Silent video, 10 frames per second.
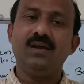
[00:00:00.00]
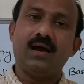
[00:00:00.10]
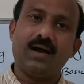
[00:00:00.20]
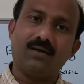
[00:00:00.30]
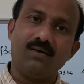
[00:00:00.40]

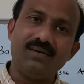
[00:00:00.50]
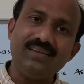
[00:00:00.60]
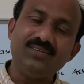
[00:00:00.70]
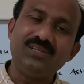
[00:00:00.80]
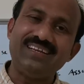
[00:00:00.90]

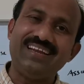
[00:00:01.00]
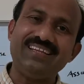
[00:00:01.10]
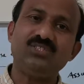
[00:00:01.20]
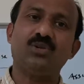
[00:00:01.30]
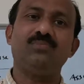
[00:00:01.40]
according to the
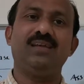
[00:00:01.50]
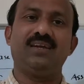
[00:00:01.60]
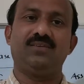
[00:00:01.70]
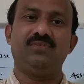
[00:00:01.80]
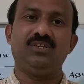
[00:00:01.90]
nature of the
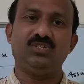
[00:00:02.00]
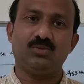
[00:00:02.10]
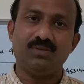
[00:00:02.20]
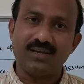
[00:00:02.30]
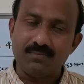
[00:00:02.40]
activities of
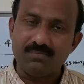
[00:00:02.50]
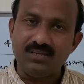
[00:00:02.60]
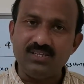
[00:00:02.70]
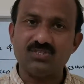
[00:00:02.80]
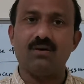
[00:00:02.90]
the
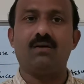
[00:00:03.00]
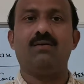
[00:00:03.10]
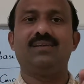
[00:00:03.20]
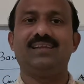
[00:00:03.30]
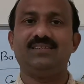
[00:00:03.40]
companies or
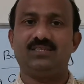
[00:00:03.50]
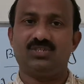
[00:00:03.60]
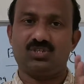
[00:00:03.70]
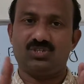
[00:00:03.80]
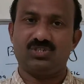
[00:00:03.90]

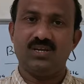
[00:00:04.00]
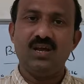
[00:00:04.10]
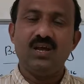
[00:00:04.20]
organizations.